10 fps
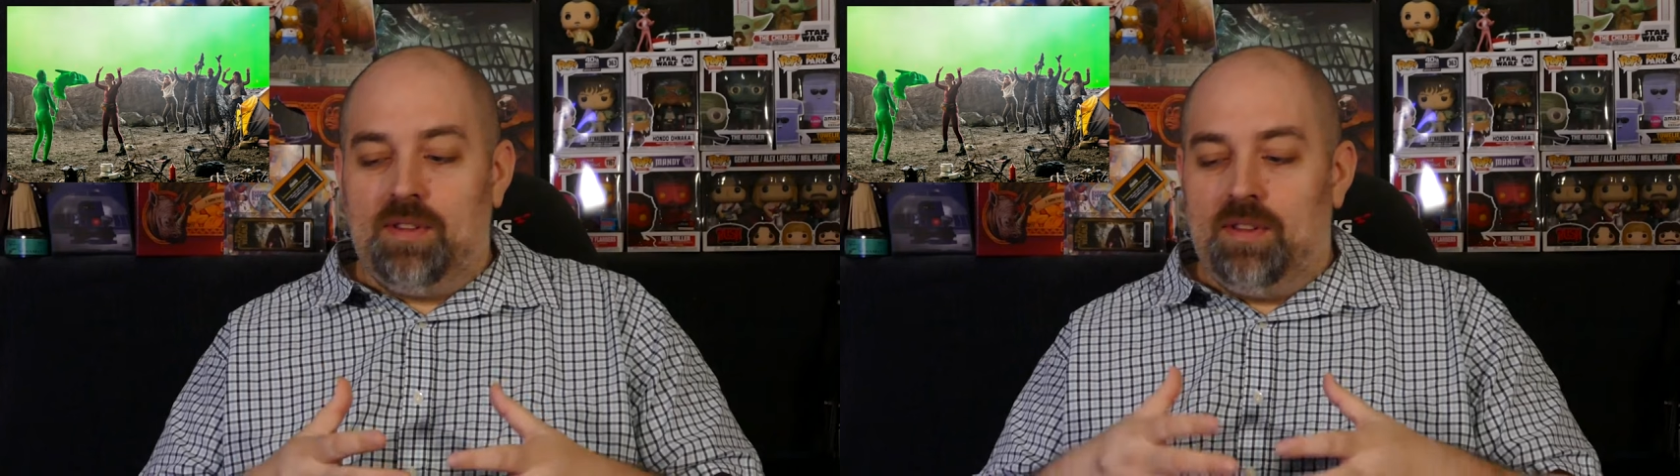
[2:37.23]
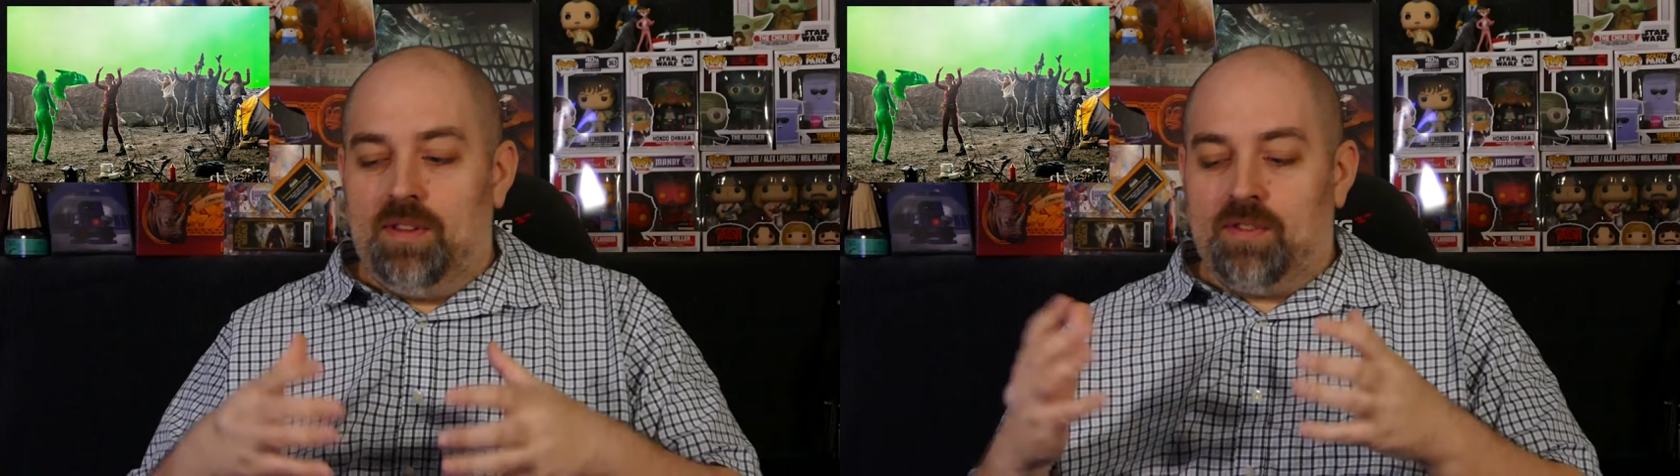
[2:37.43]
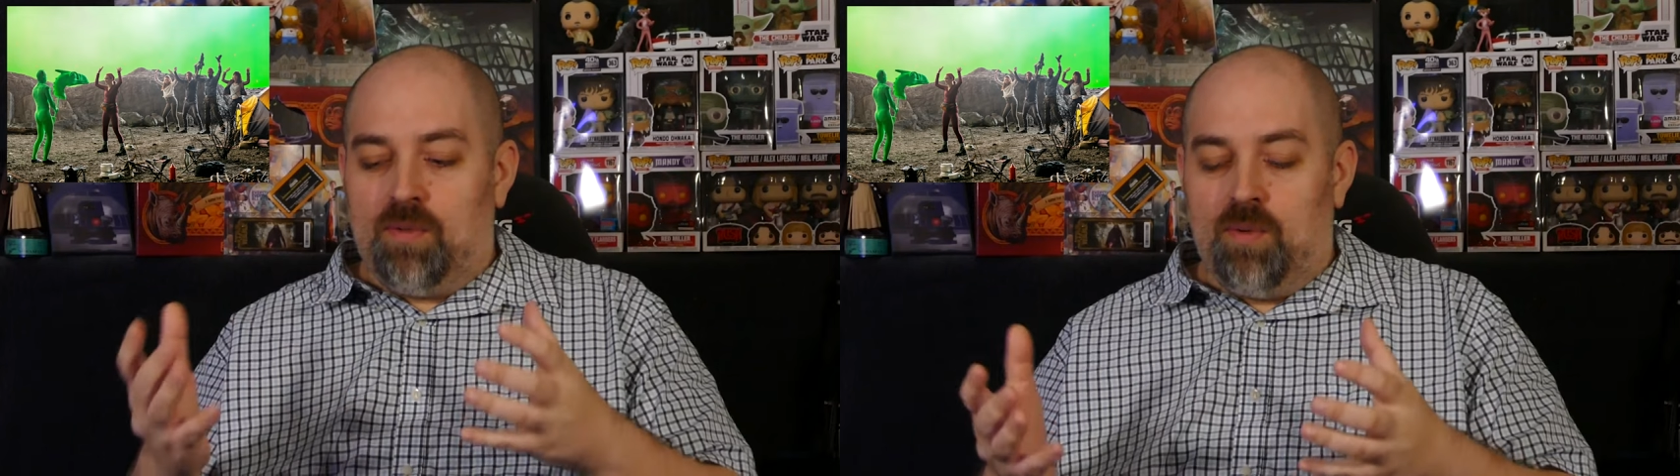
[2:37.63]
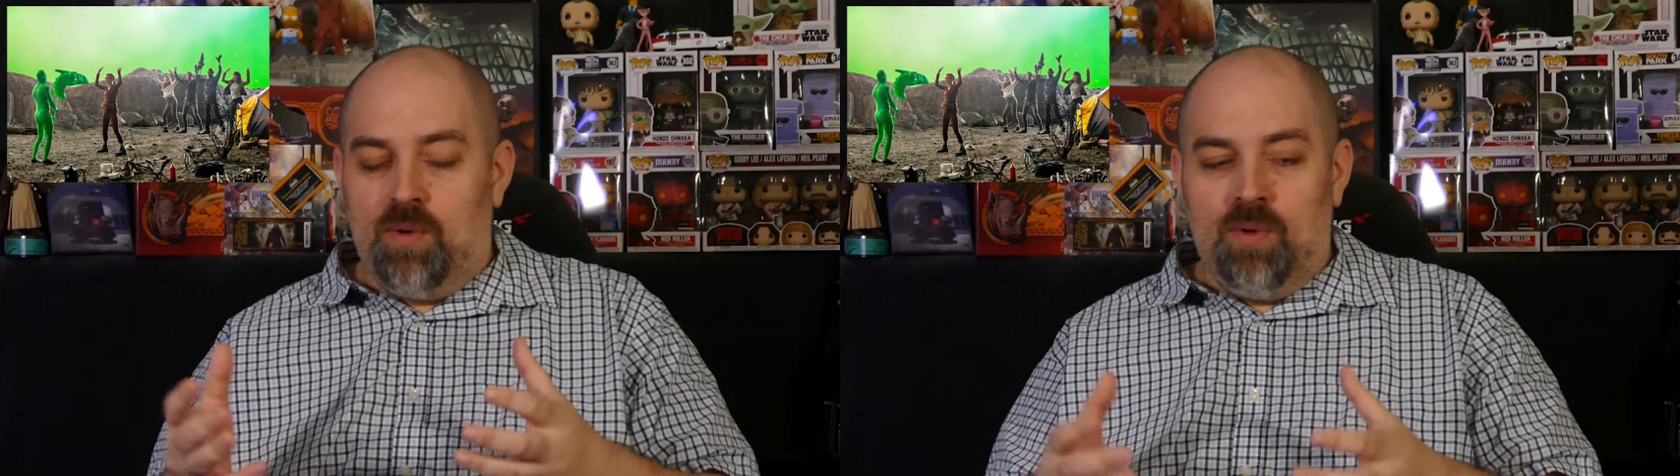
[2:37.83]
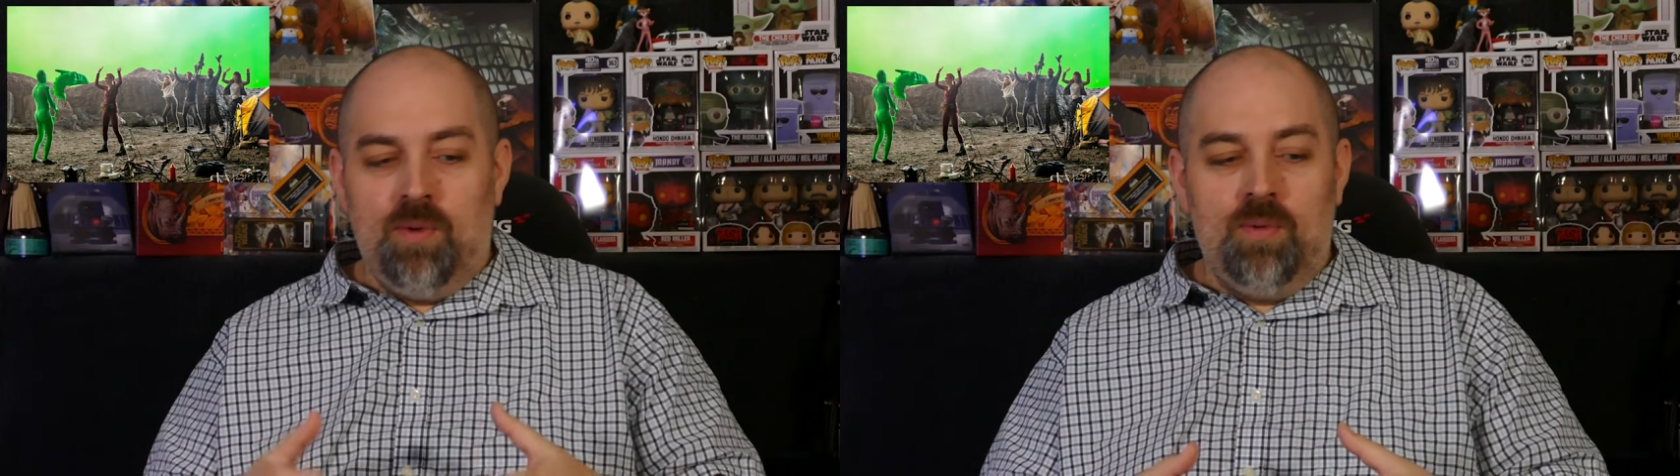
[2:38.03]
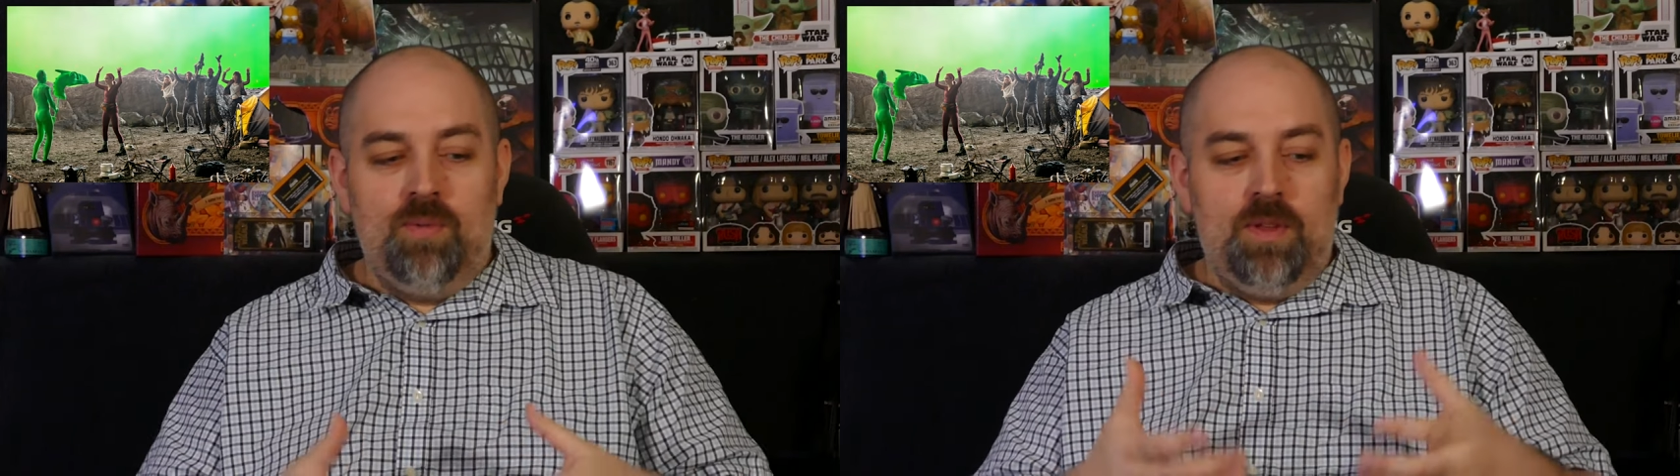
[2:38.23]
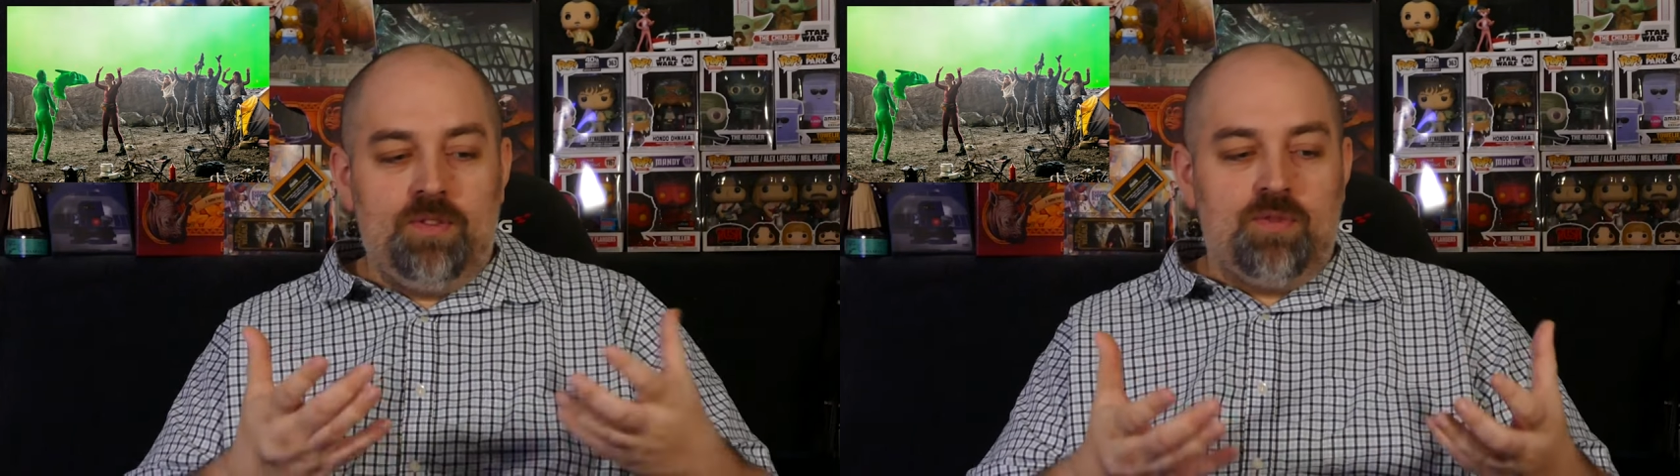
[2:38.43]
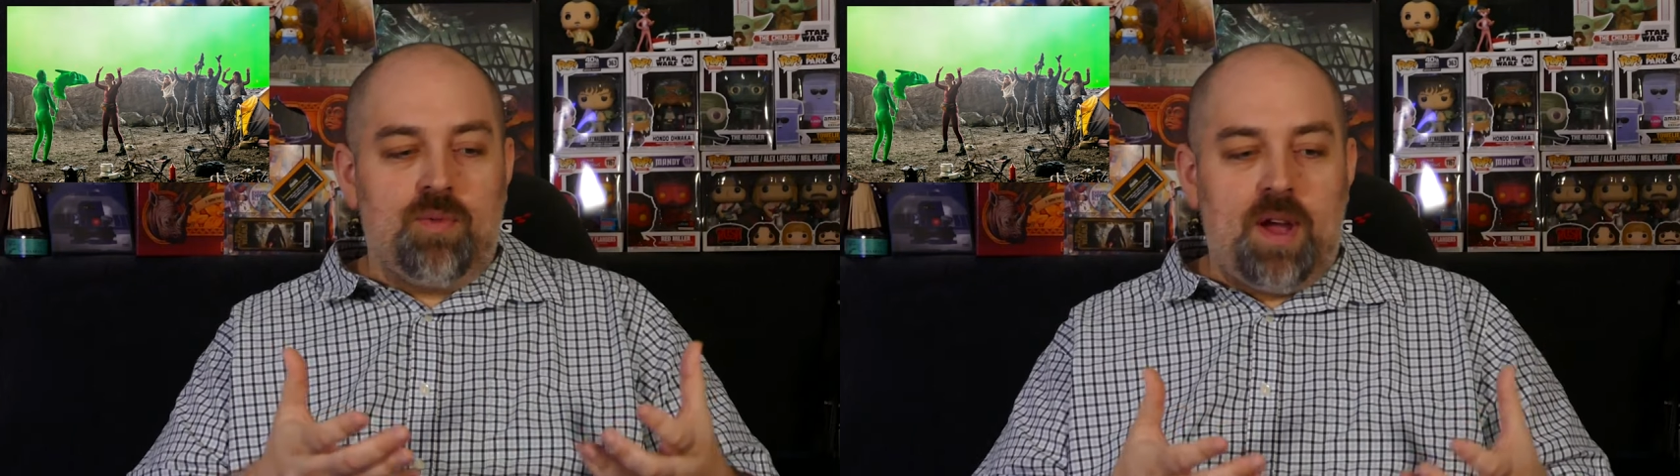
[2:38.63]
this crew,
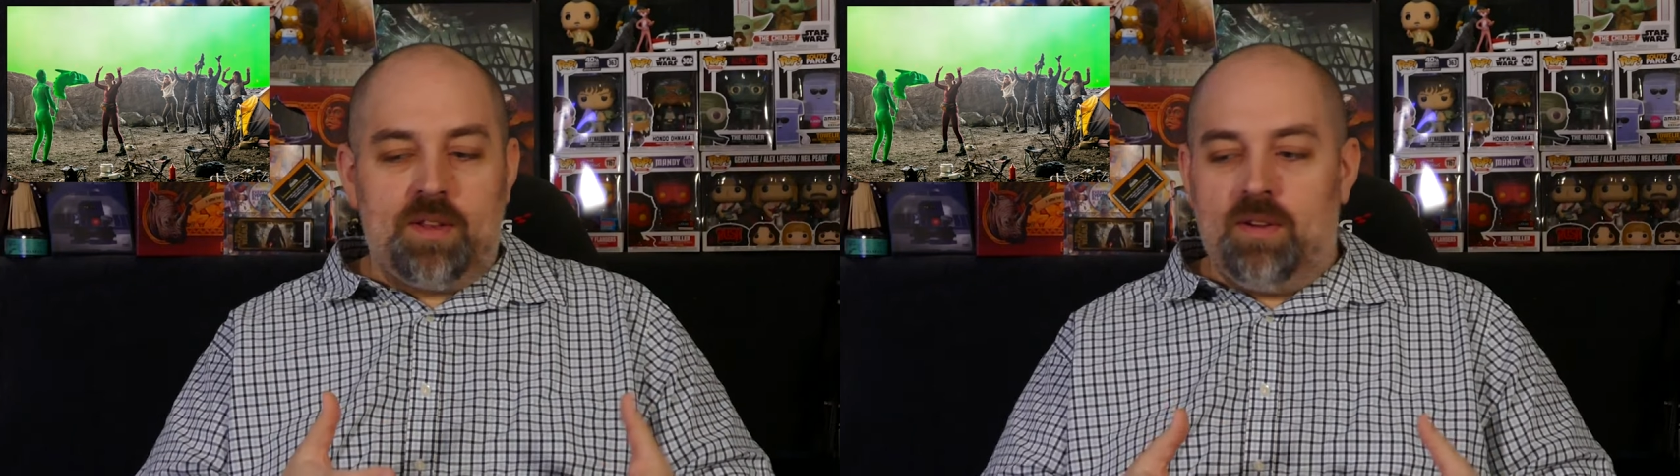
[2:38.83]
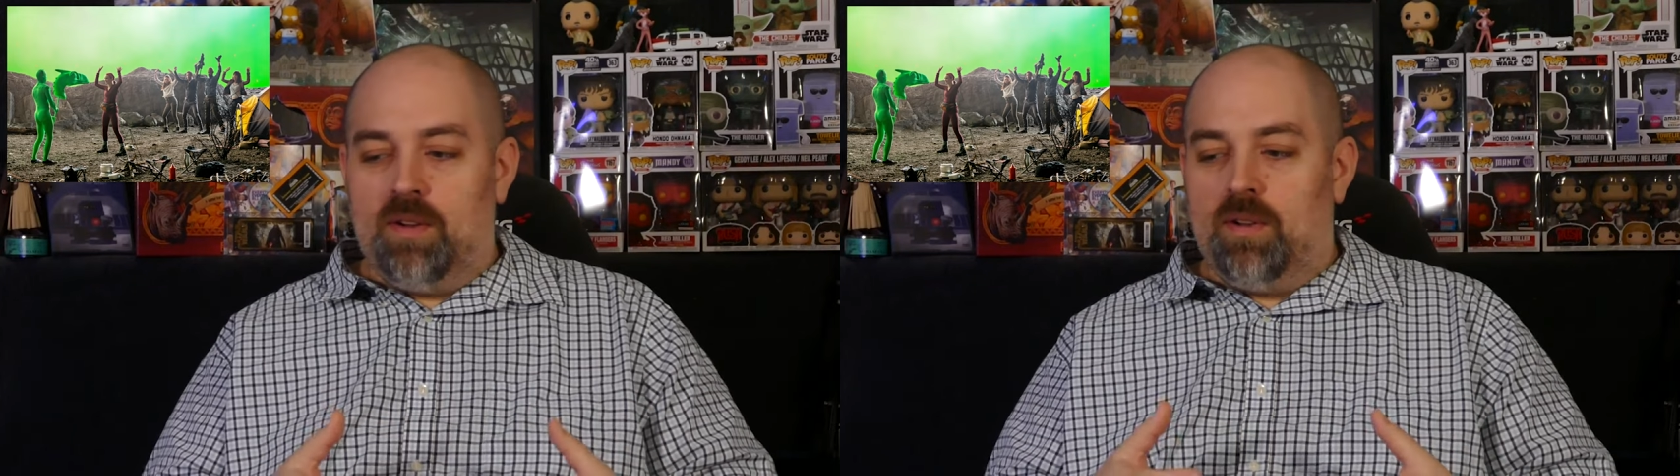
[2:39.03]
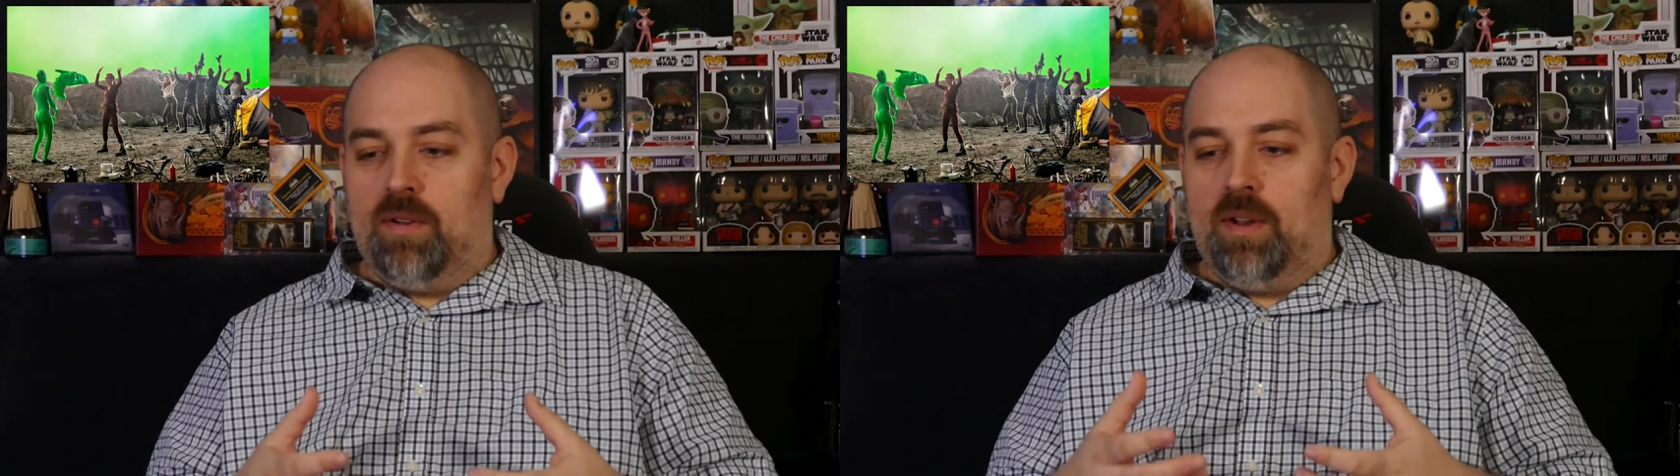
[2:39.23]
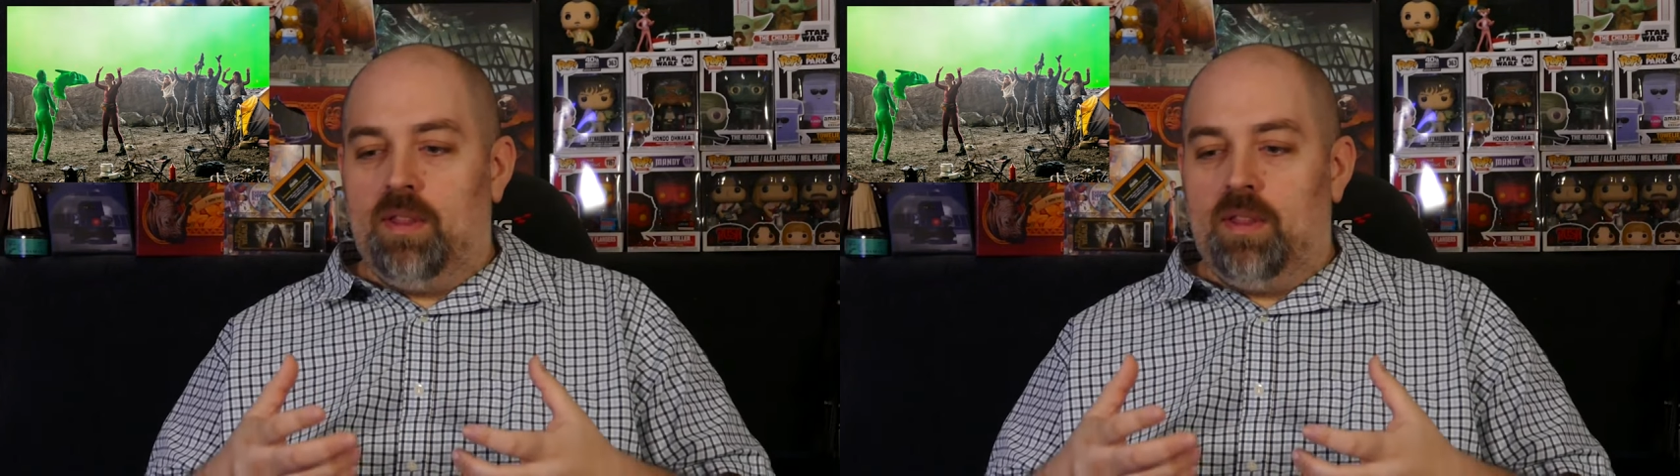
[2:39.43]
this director,